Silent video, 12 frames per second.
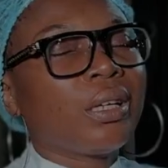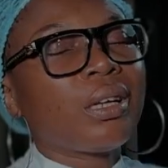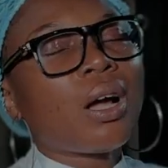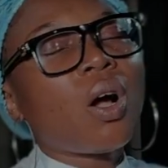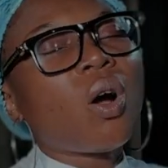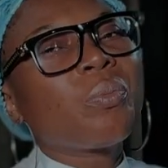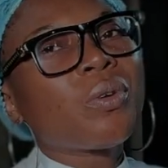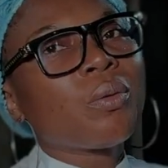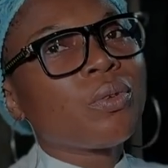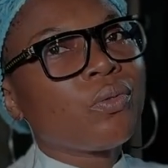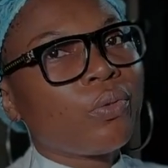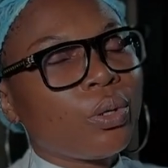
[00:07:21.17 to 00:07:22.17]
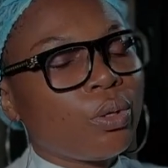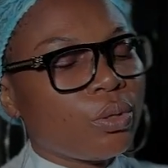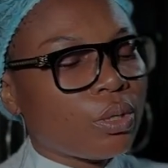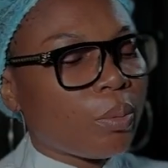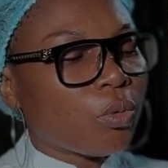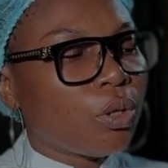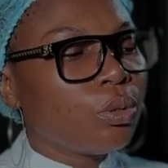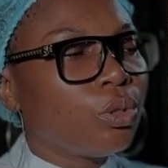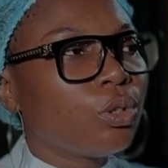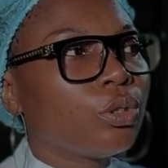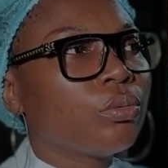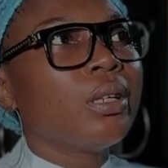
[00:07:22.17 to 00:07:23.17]
in our upcoming videos, I'm going
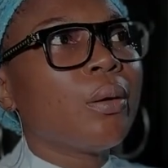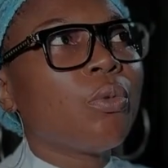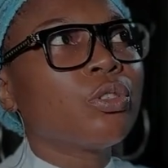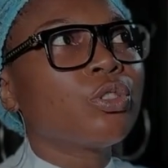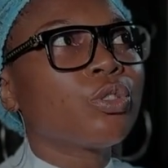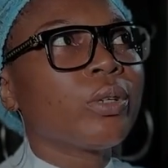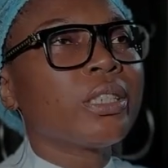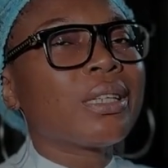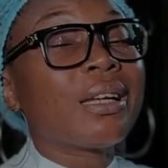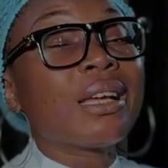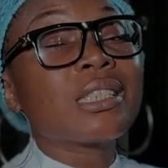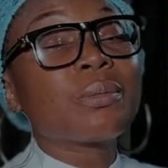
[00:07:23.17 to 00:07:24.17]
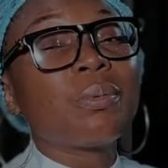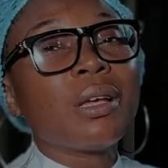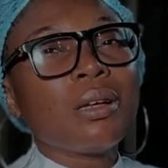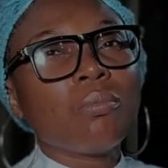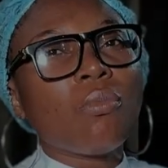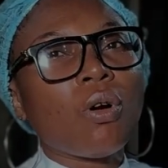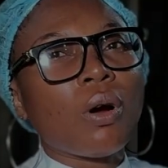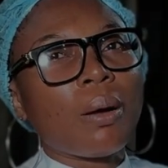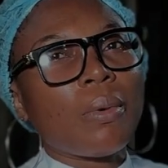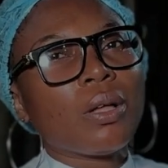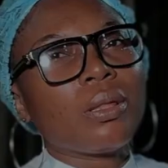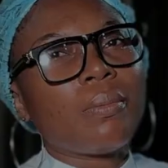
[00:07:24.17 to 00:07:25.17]
to demonstrate and explain more
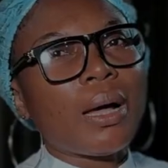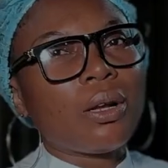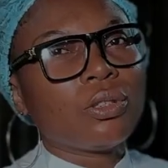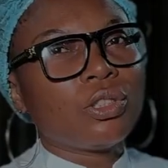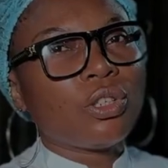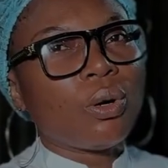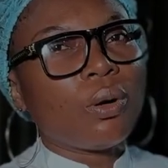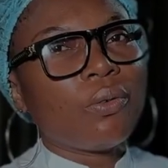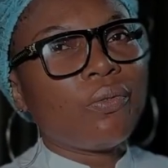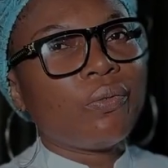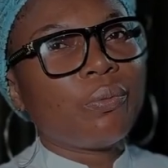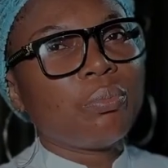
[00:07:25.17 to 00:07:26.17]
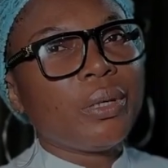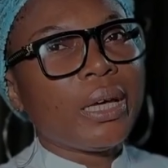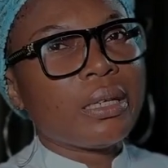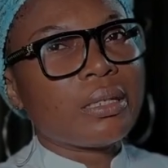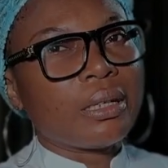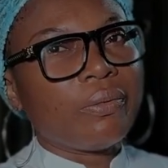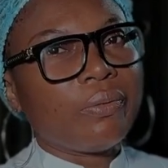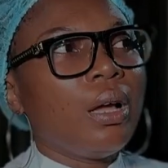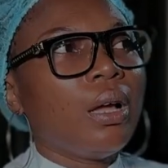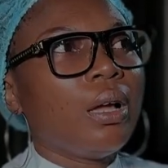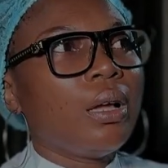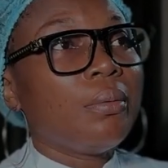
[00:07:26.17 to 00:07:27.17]
about the biology of BSF
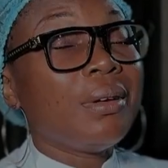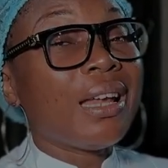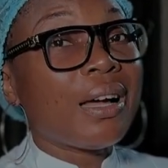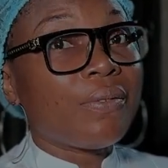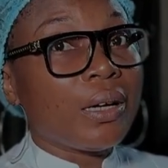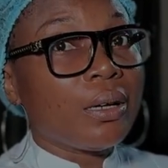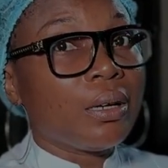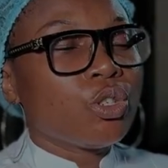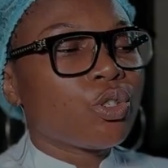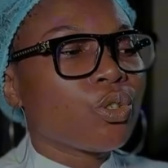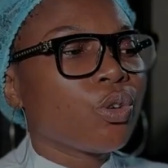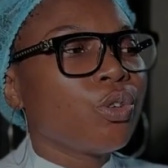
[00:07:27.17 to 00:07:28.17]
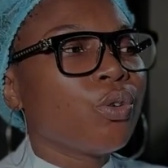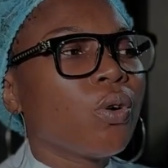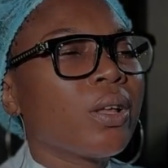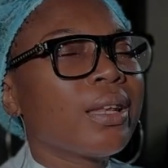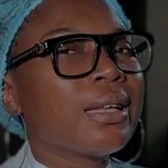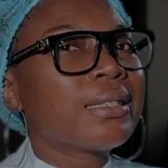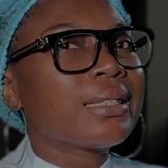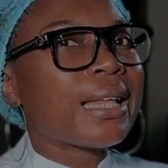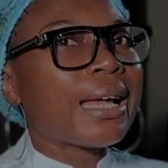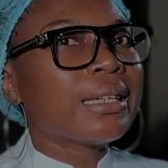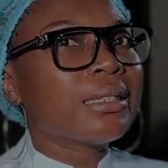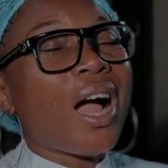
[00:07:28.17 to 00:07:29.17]
larva so you
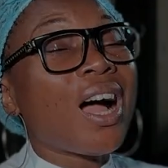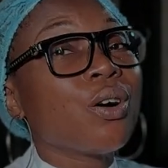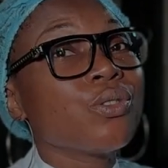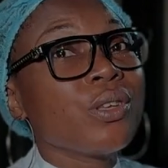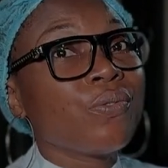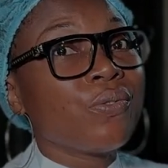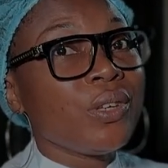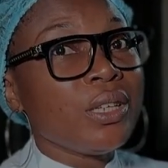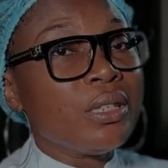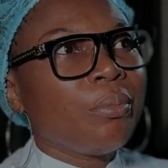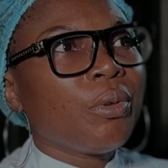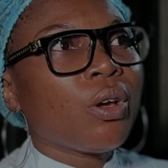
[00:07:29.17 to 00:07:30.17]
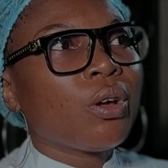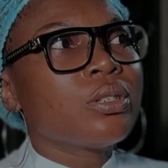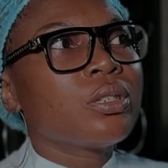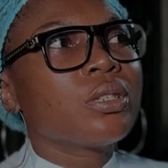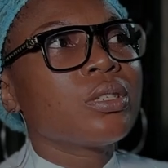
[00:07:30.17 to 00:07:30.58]
understand how they feed. Because